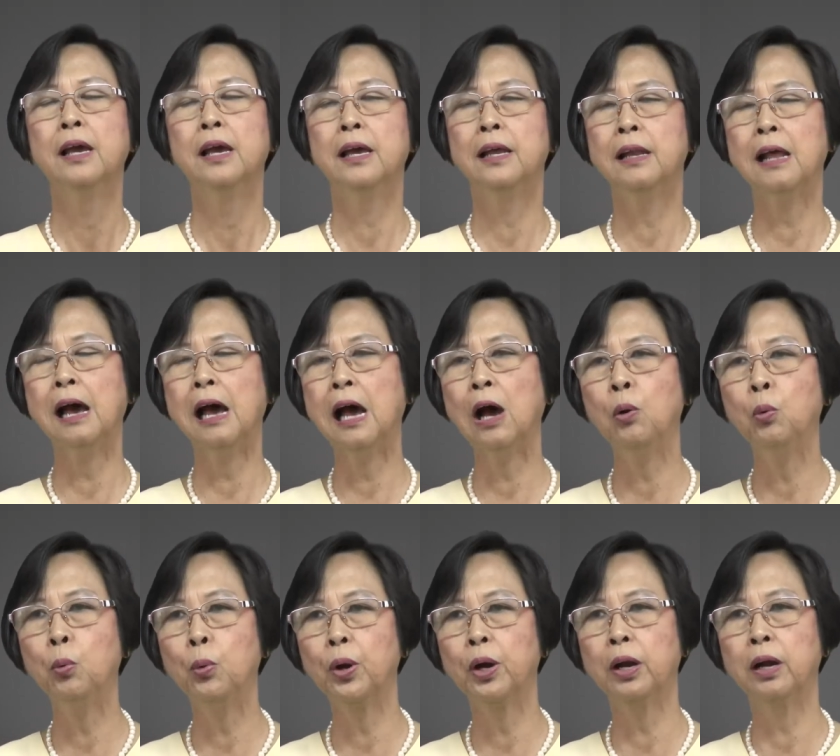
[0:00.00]
and
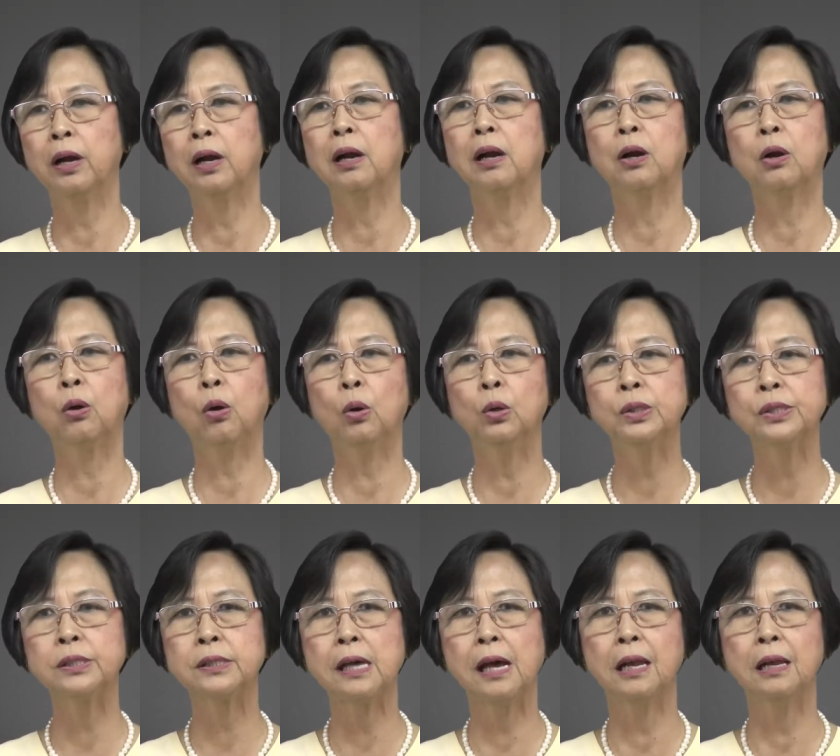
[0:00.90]
our
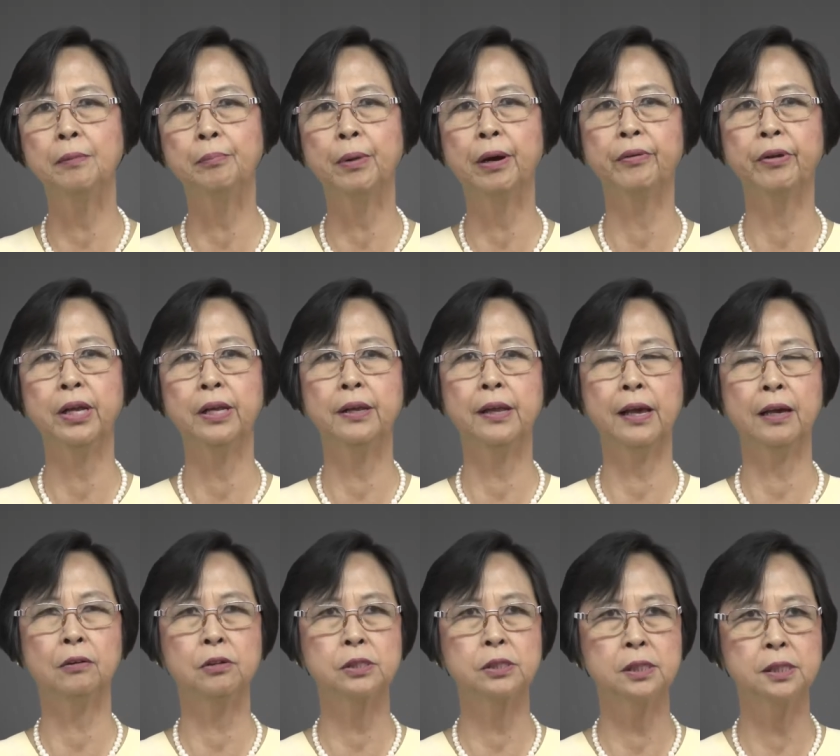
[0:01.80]
coastal marine
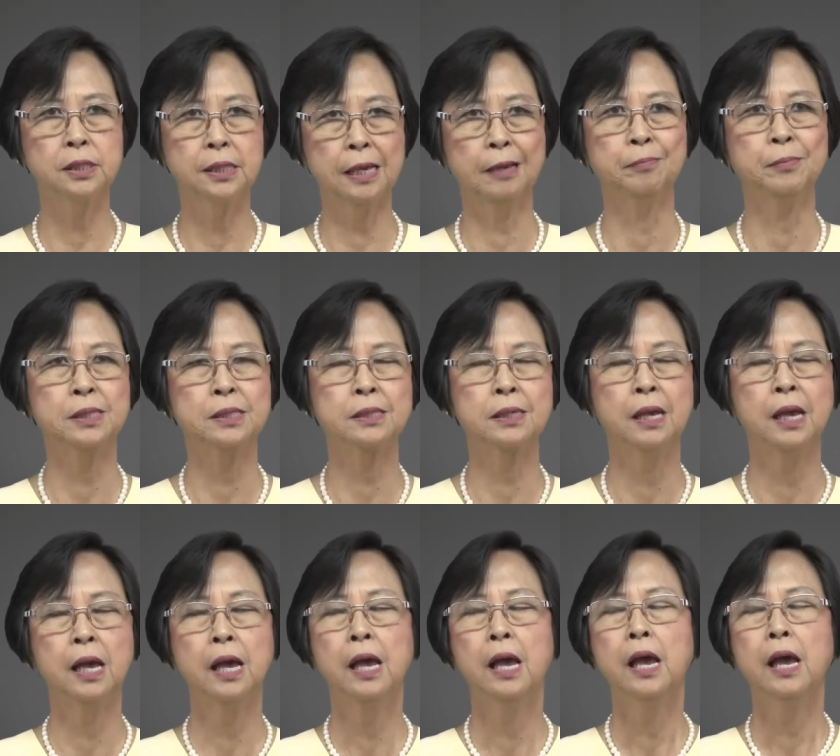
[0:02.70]
ecosystems.
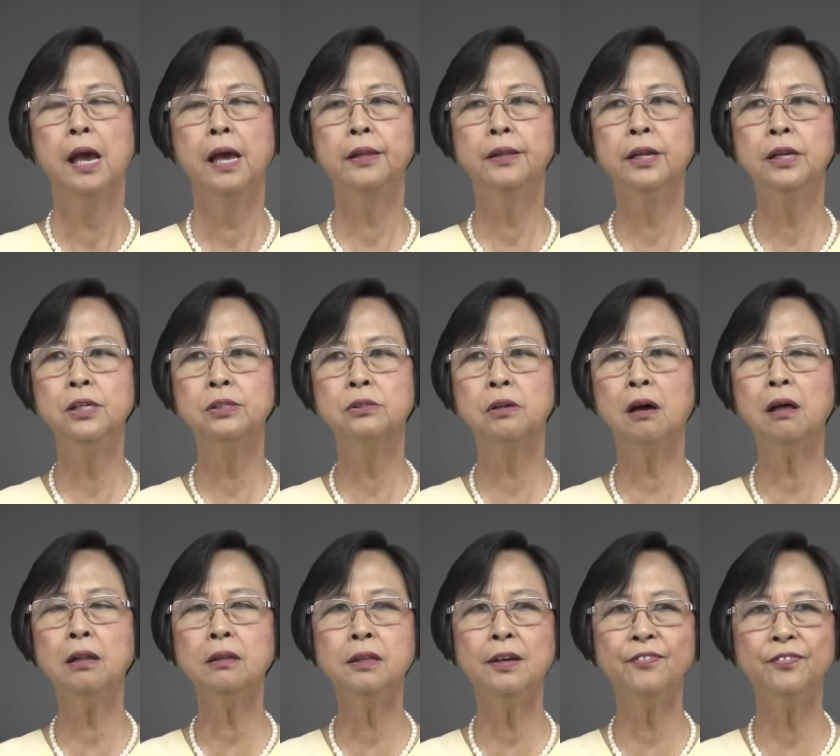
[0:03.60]
And the
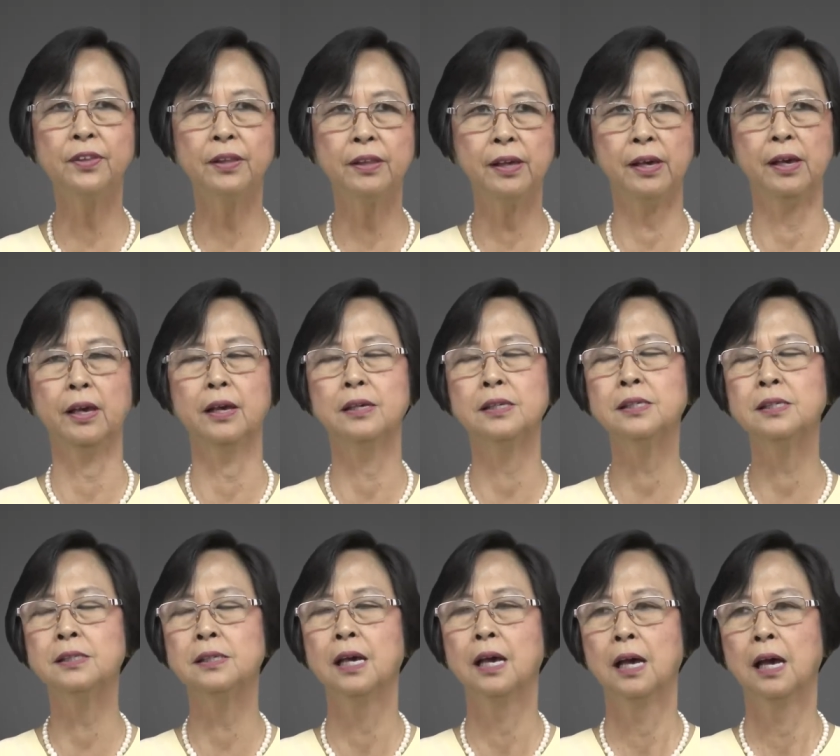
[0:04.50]
result of
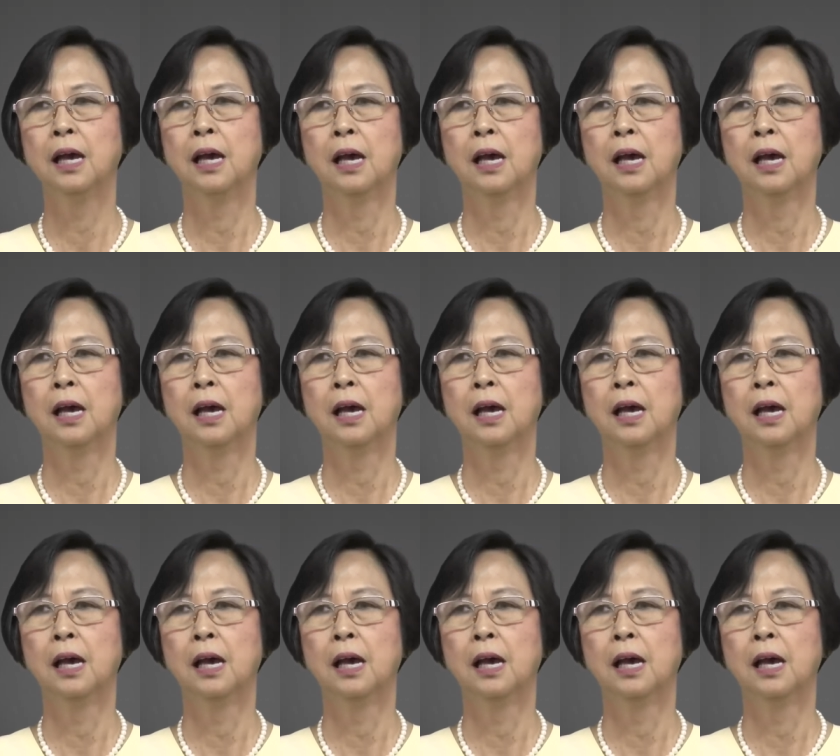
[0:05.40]
this